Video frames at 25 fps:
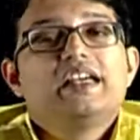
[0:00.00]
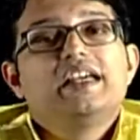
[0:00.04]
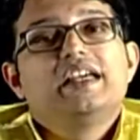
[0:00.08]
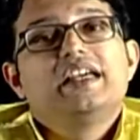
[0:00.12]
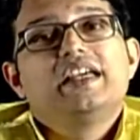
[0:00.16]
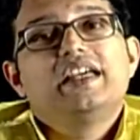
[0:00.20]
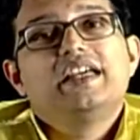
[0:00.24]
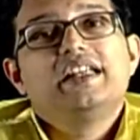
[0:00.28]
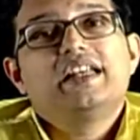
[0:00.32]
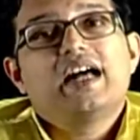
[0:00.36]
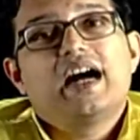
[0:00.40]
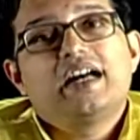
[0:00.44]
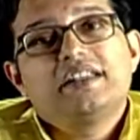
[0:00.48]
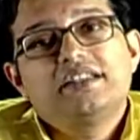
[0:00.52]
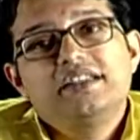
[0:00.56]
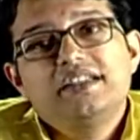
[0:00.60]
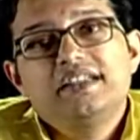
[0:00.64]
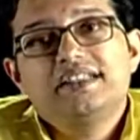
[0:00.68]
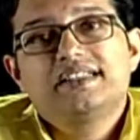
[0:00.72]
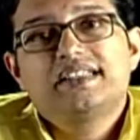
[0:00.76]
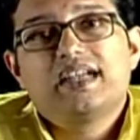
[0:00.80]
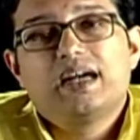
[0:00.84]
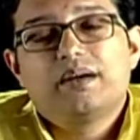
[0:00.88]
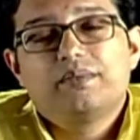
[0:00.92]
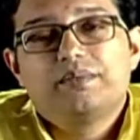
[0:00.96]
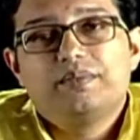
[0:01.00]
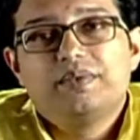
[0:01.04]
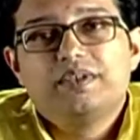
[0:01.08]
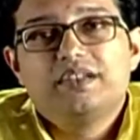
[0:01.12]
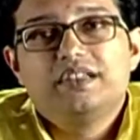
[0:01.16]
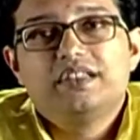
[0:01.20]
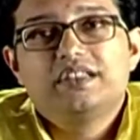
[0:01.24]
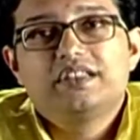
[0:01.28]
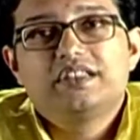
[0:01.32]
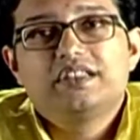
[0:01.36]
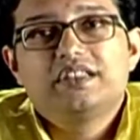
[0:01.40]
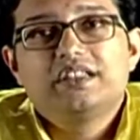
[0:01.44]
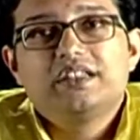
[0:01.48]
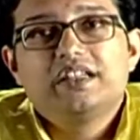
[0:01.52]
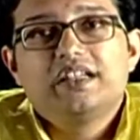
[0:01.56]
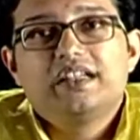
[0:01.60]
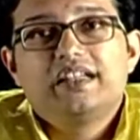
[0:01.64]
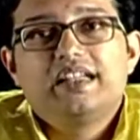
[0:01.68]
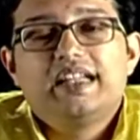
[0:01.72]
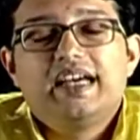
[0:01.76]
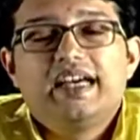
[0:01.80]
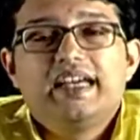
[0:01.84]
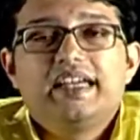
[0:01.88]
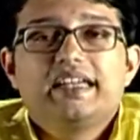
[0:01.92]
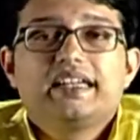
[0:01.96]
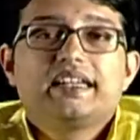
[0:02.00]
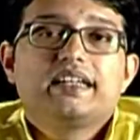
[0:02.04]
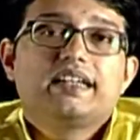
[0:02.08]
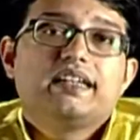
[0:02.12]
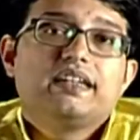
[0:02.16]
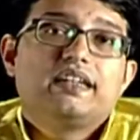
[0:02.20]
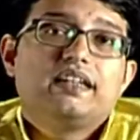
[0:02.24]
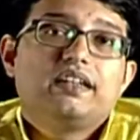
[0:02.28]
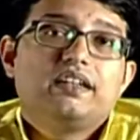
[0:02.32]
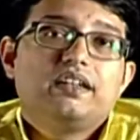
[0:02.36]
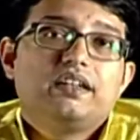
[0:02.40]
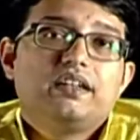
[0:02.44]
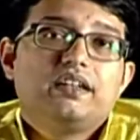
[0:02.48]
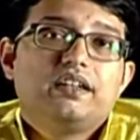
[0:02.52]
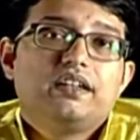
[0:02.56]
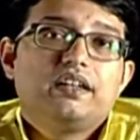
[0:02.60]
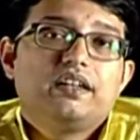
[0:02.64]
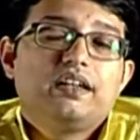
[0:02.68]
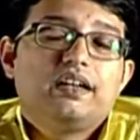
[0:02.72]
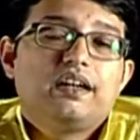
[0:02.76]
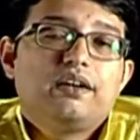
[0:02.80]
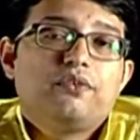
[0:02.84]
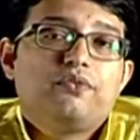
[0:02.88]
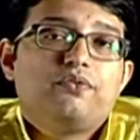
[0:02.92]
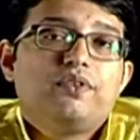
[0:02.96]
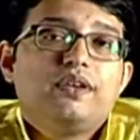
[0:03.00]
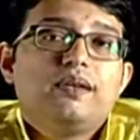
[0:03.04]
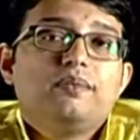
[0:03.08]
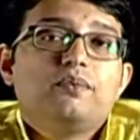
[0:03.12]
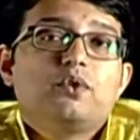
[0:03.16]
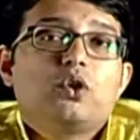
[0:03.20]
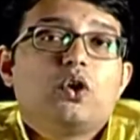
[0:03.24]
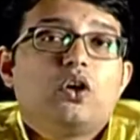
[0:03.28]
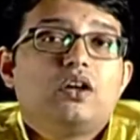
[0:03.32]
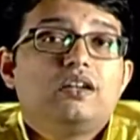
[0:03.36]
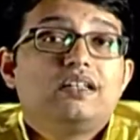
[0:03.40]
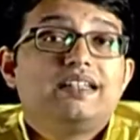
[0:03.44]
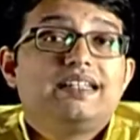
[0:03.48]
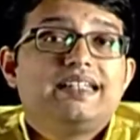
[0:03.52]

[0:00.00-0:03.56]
In other examples, like a film called